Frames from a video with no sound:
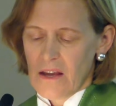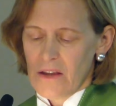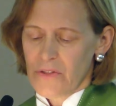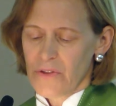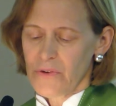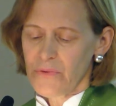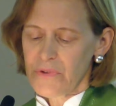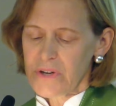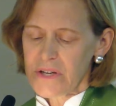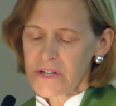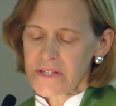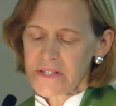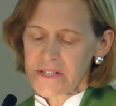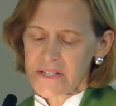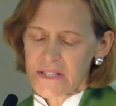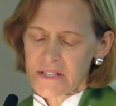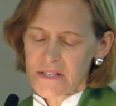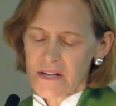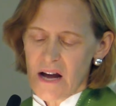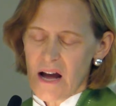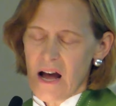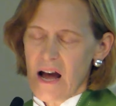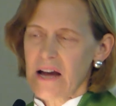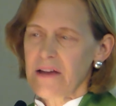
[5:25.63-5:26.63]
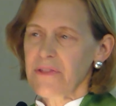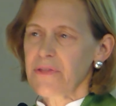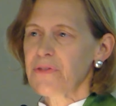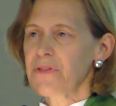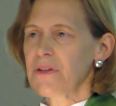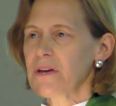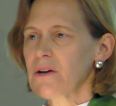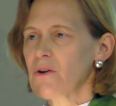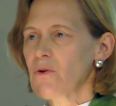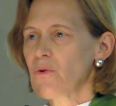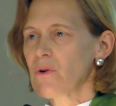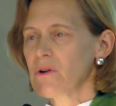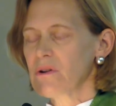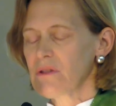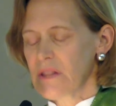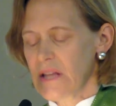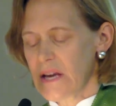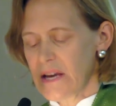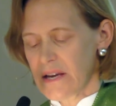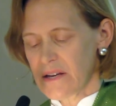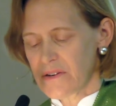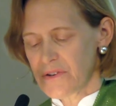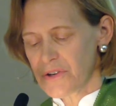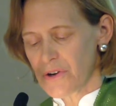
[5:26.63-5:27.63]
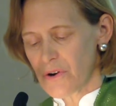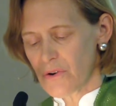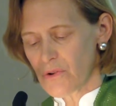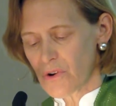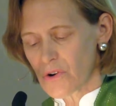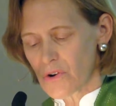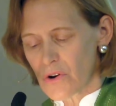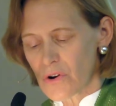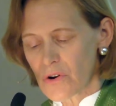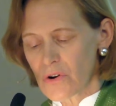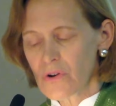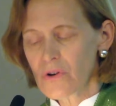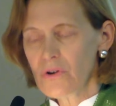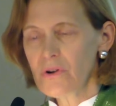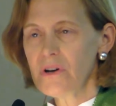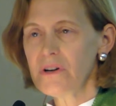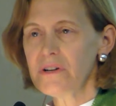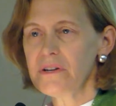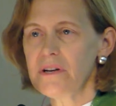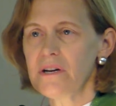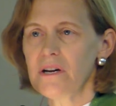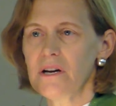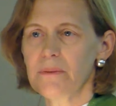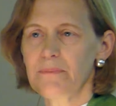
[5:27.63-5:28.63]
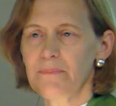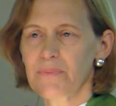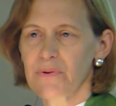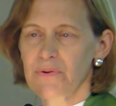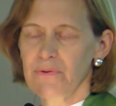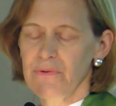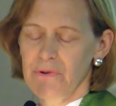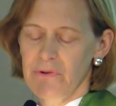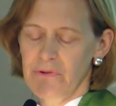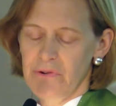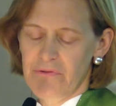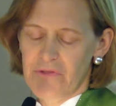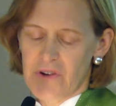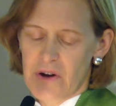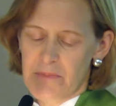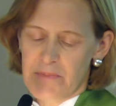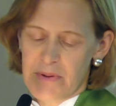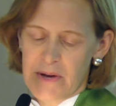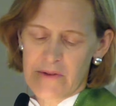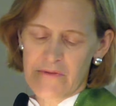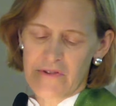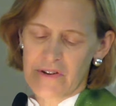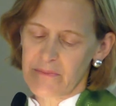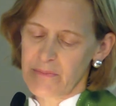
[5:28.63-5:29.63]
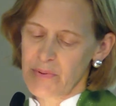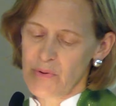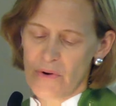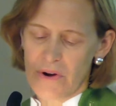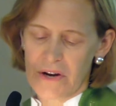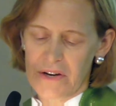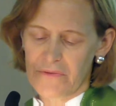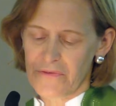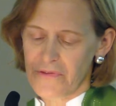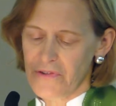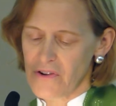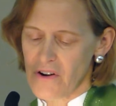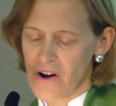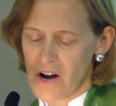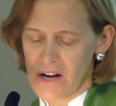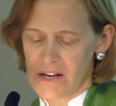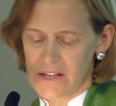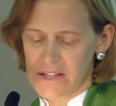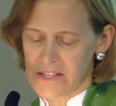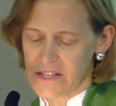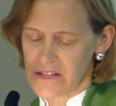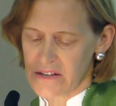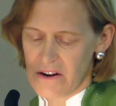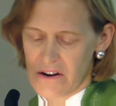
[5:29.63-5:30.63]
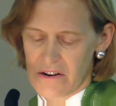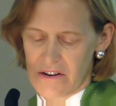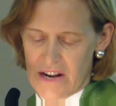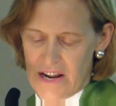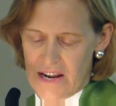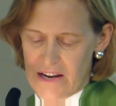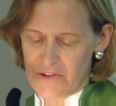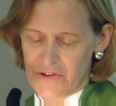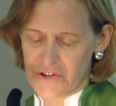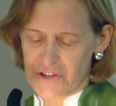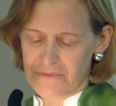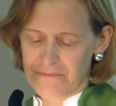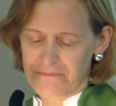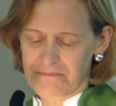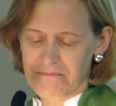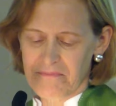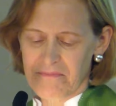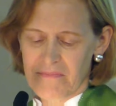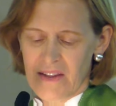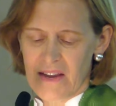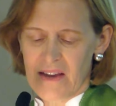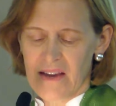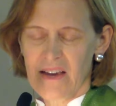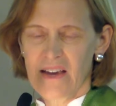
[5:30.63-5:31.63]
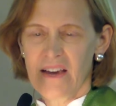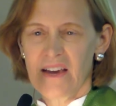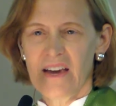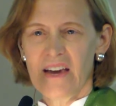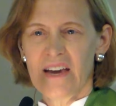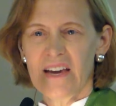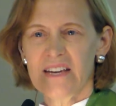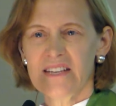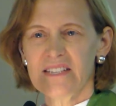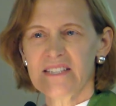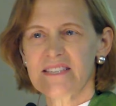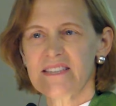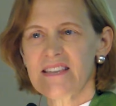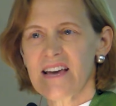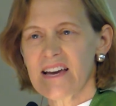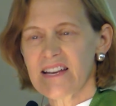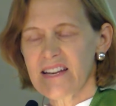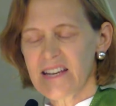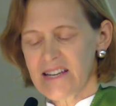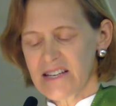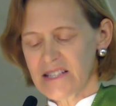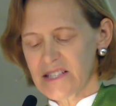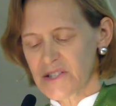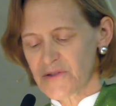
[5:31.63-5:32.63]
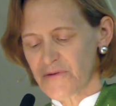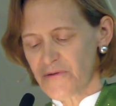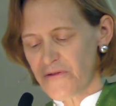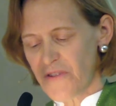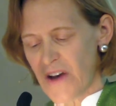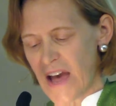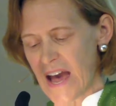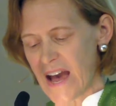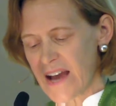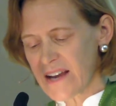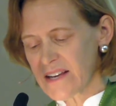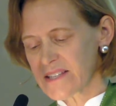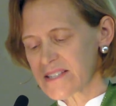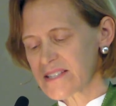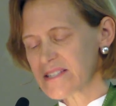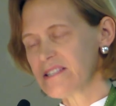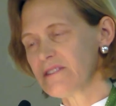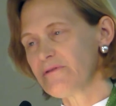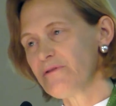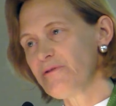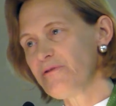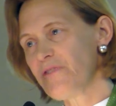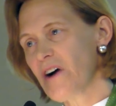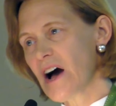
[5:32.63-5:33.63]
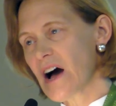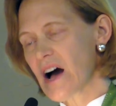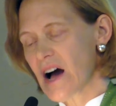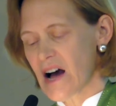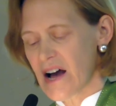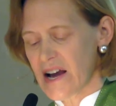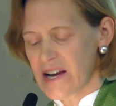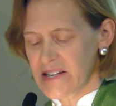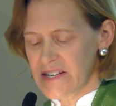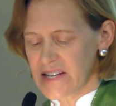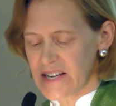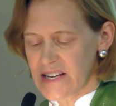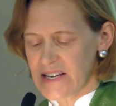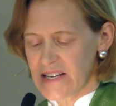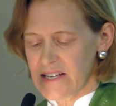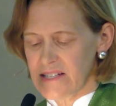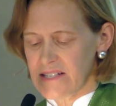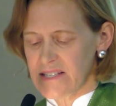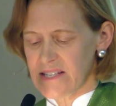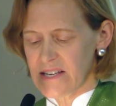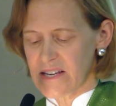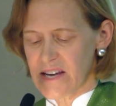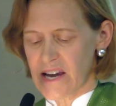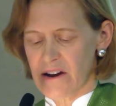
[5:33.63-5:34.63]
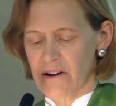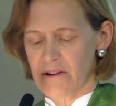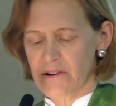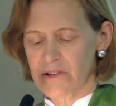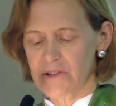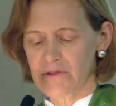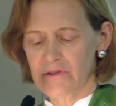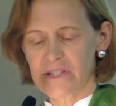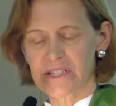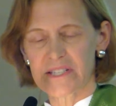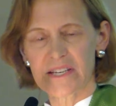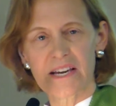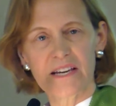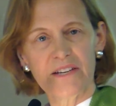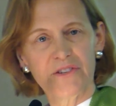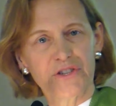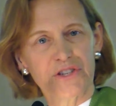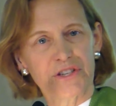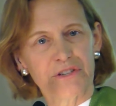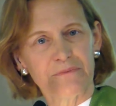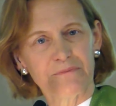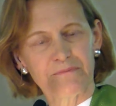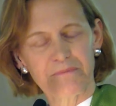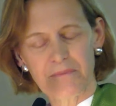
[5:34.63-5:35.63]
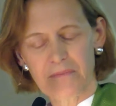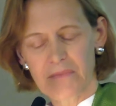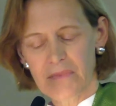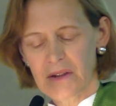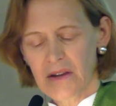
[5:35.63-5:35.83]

The reason I think Orlando could prove a pivot point for us and our nation is that its facts defied easy characterization.